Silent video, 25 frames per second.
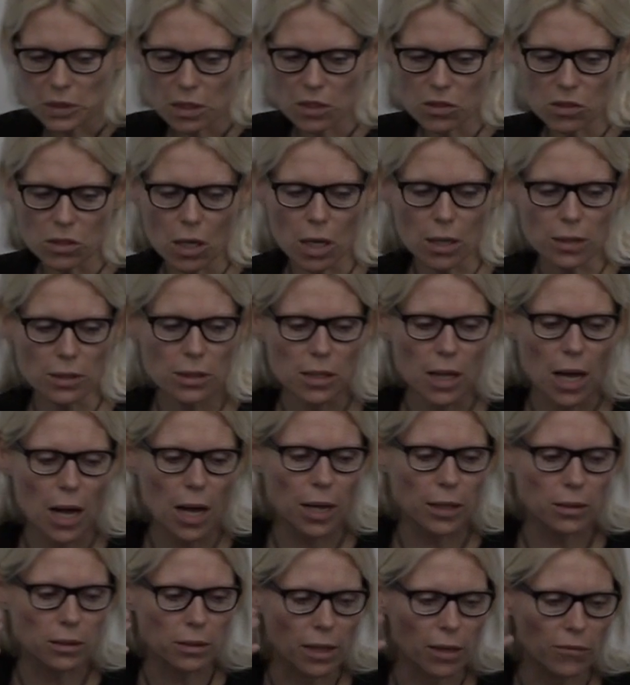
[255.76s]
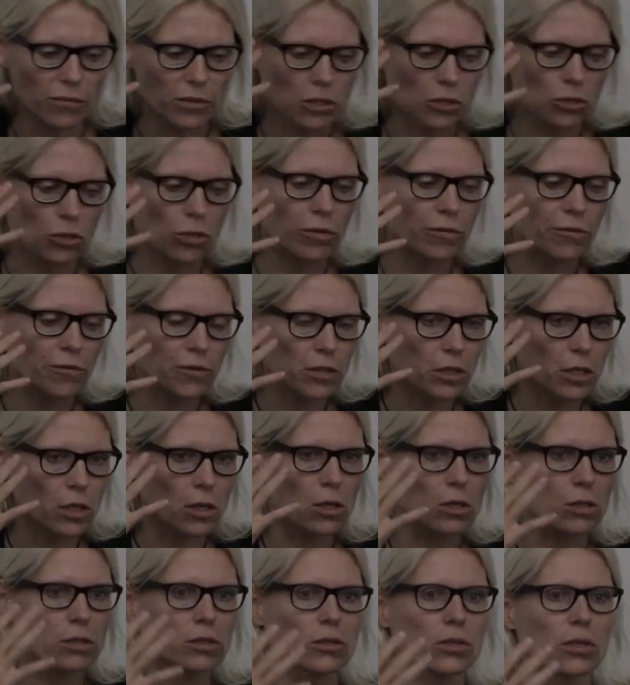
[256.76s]
such that the visual
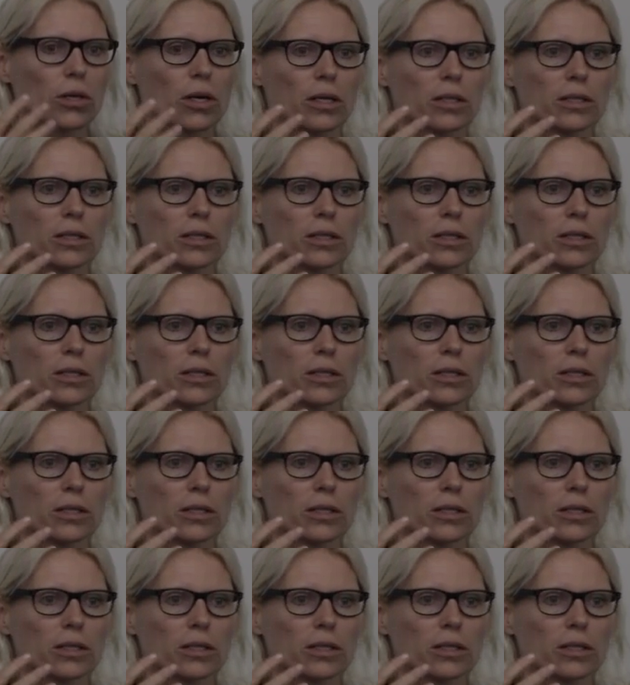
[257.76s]
field